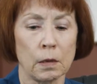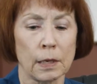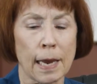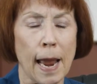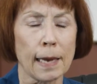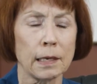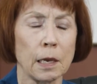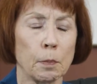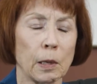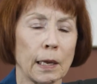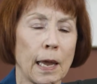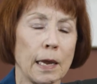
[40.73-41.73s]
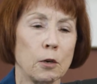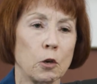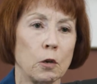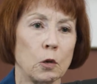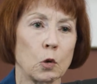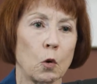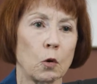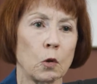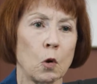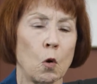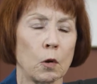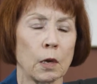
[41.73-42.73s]
tax implications or
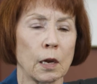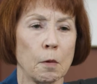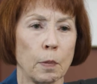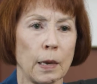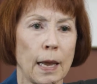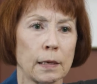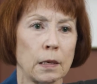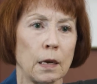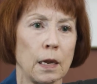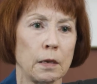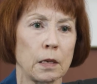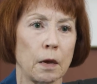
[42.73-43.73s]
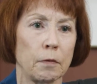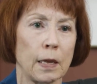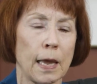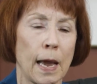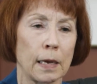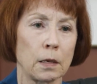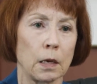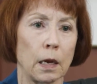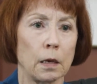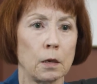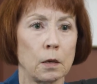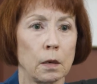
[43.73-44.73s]
the complexities of the
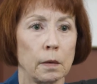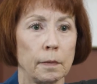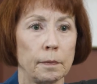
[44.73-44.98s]
assets.